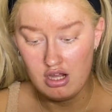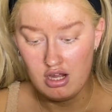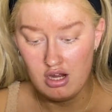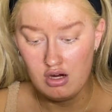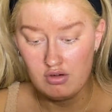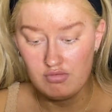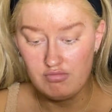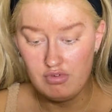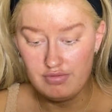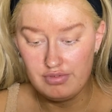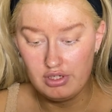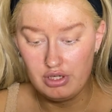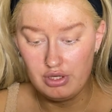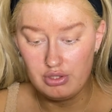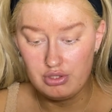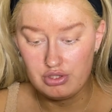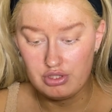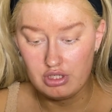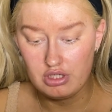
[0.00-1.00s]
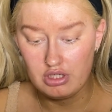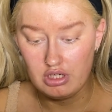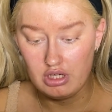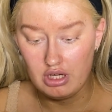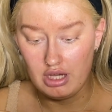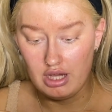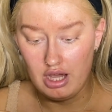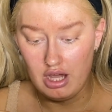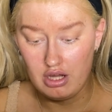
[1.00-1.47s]
Revolution
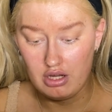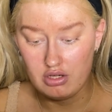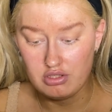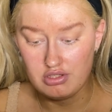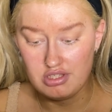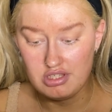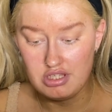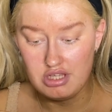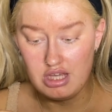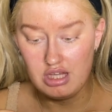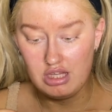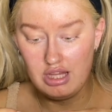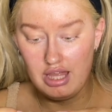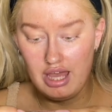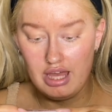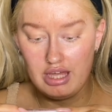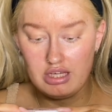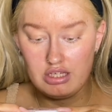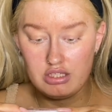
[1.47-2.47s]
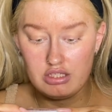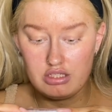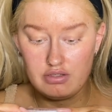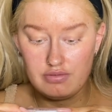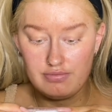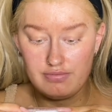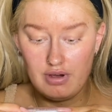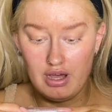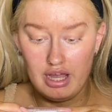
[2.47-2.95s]
Conceal and
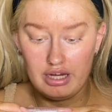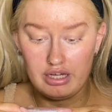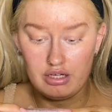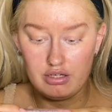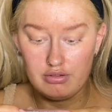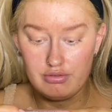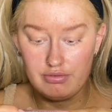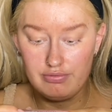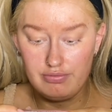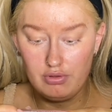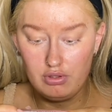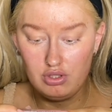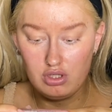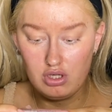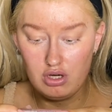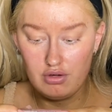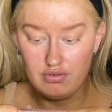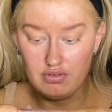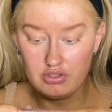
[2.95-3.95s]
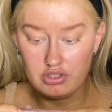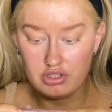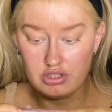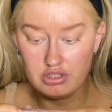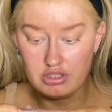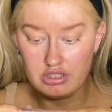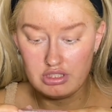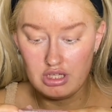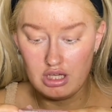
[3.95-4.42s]
Define Full Coverage
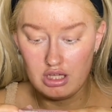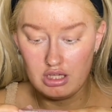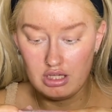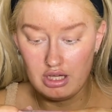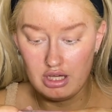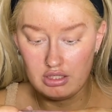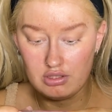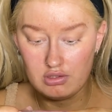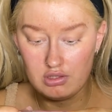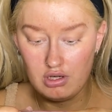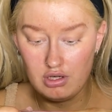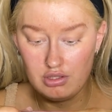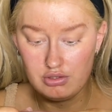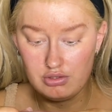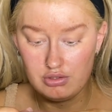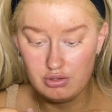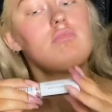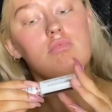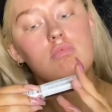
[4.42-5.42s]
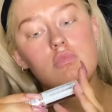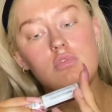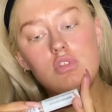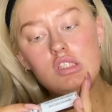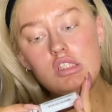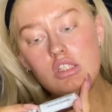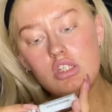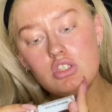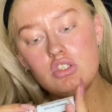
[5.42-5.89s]
Conceal and Contour.
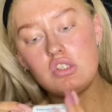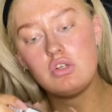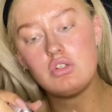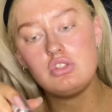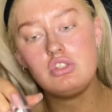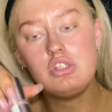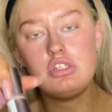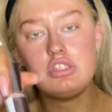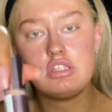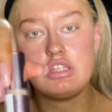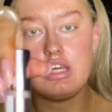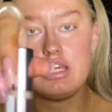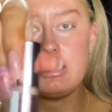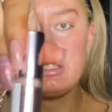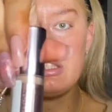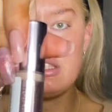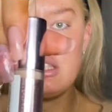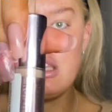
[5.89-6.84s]
So it's just this